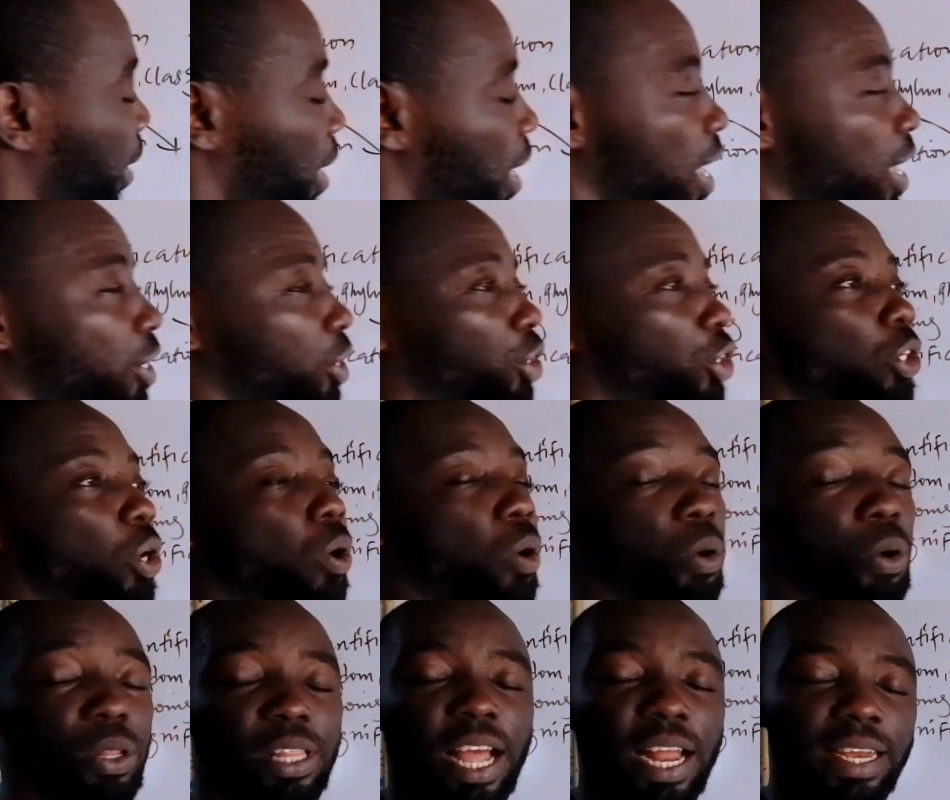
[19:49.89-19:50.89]

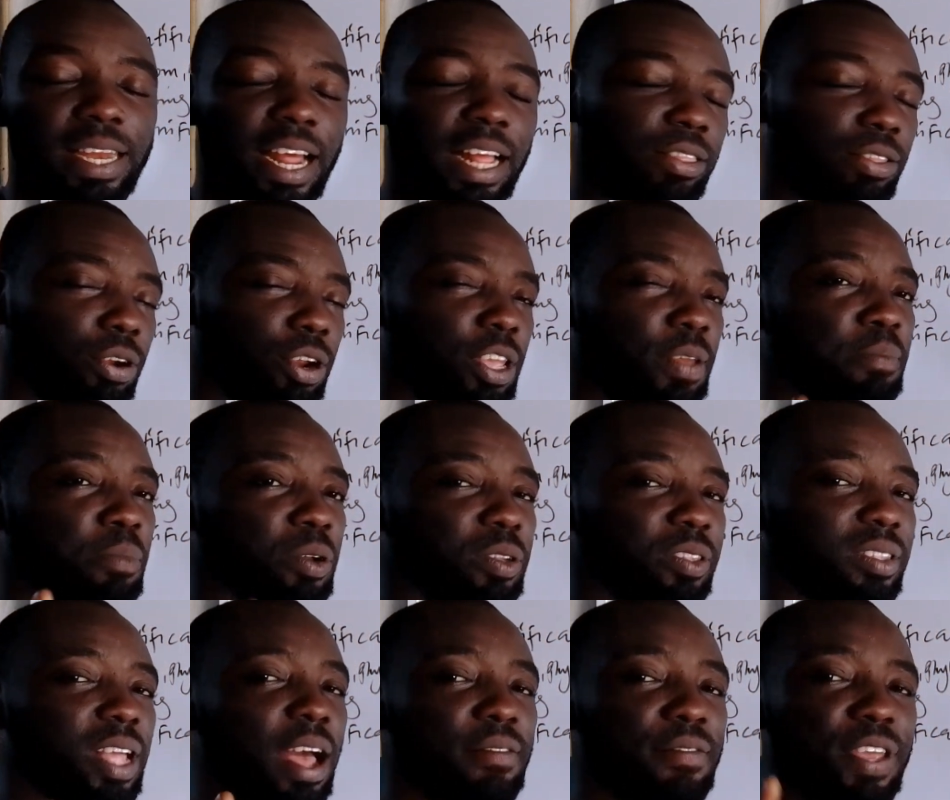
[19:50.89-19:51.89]
ensure that that drawing
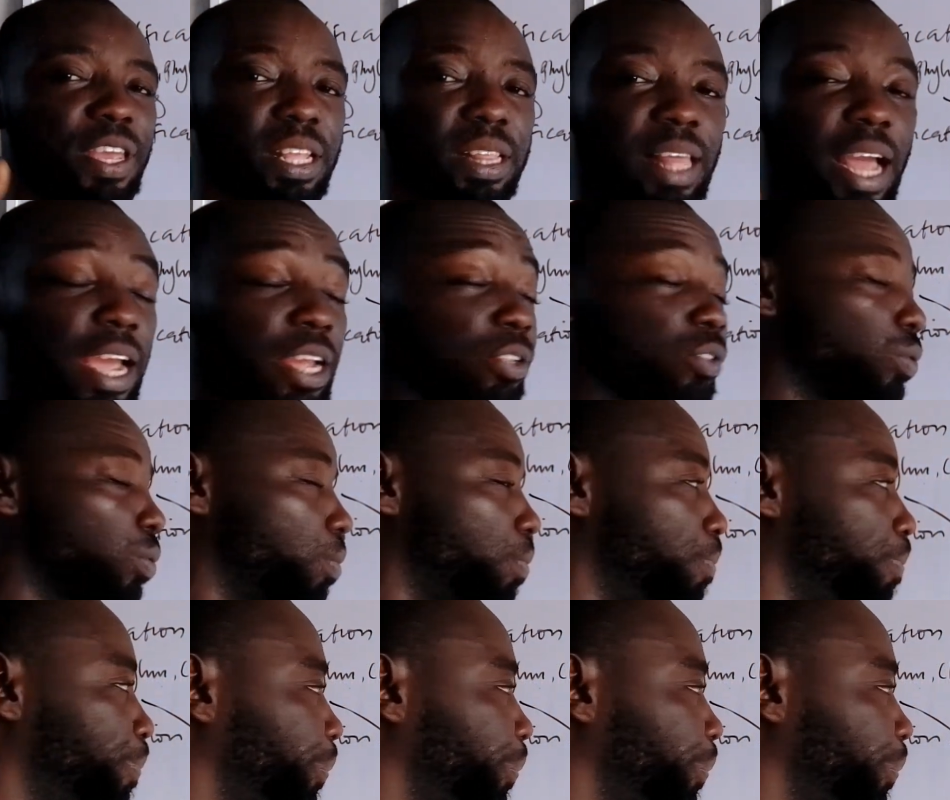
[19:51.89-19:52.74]
must have a title.